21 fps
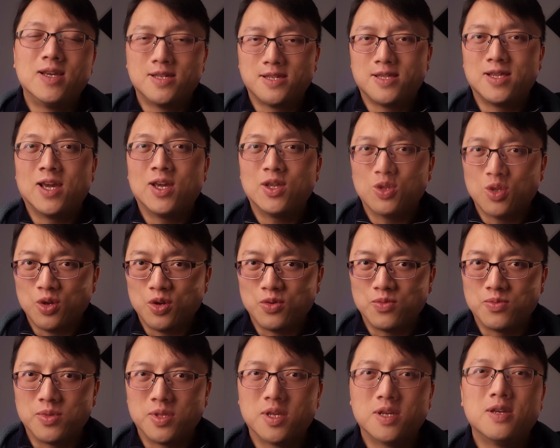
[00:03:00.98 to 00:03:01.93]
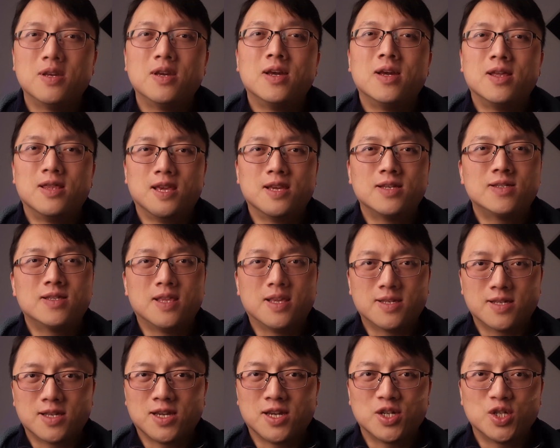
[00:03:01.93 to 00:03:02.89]
stay tuned. This
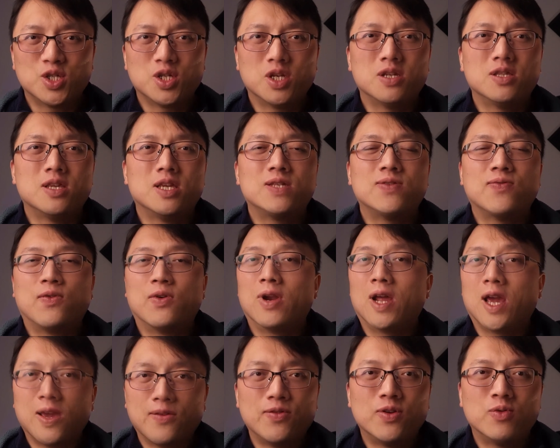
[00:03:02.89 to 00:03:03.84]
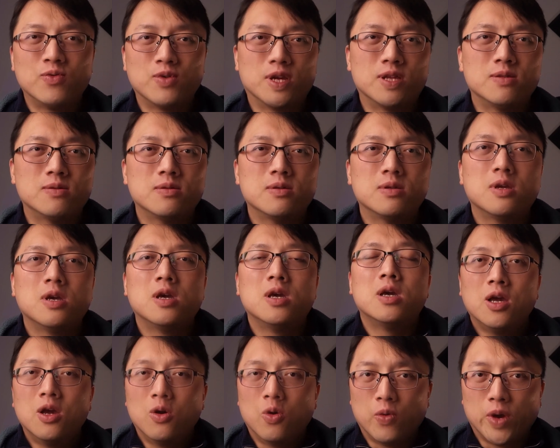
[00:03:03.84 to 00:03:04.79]
discussion is for everyone.
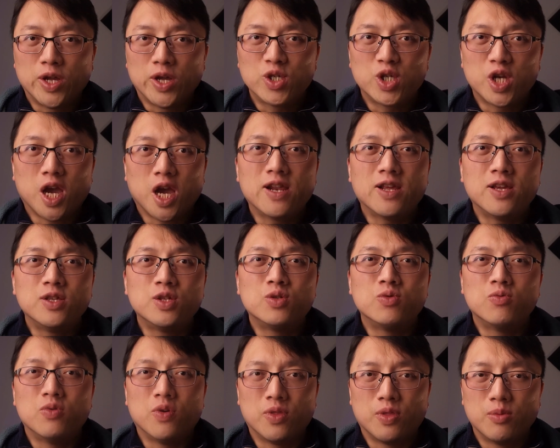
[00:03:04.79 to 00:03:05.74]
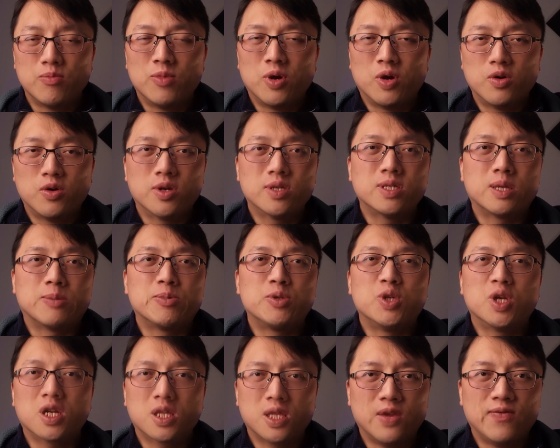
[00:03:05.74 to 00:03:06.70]
One challenge with moral
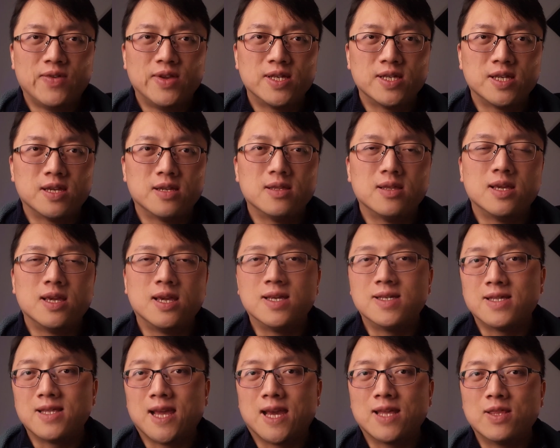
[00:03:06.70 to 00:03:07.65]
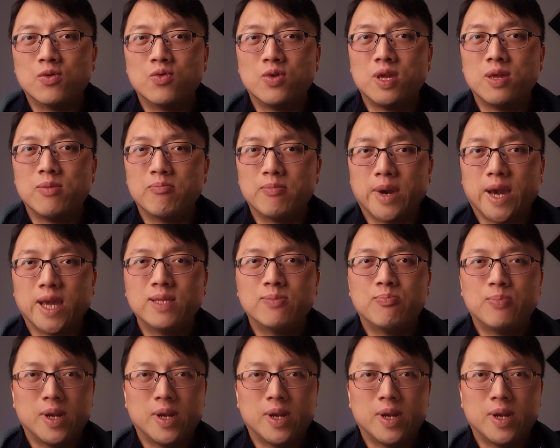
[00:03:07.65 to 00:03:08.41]
subjectivism is that we might